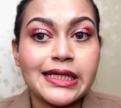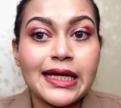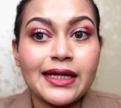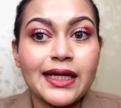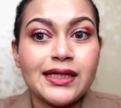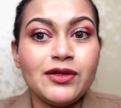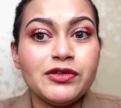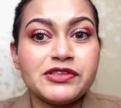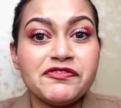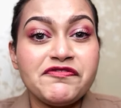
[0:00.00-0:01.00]
Like it
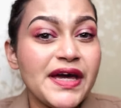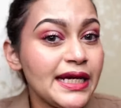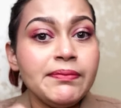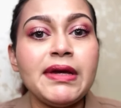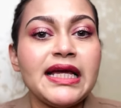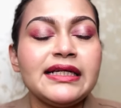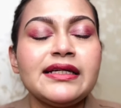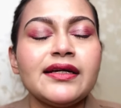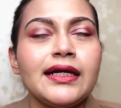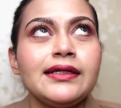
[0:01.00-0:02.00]
looks very,
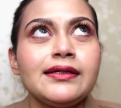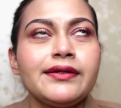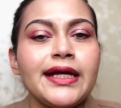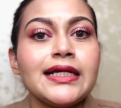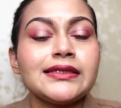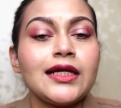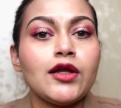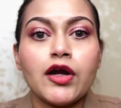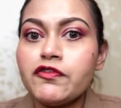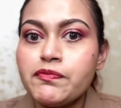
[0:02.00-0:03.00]
it creates a
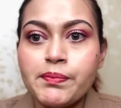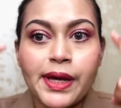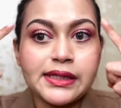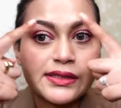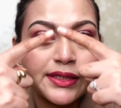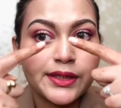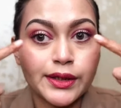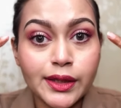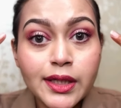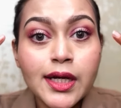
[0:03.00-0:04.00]
lot of mess
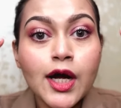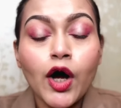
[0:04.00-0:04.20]
here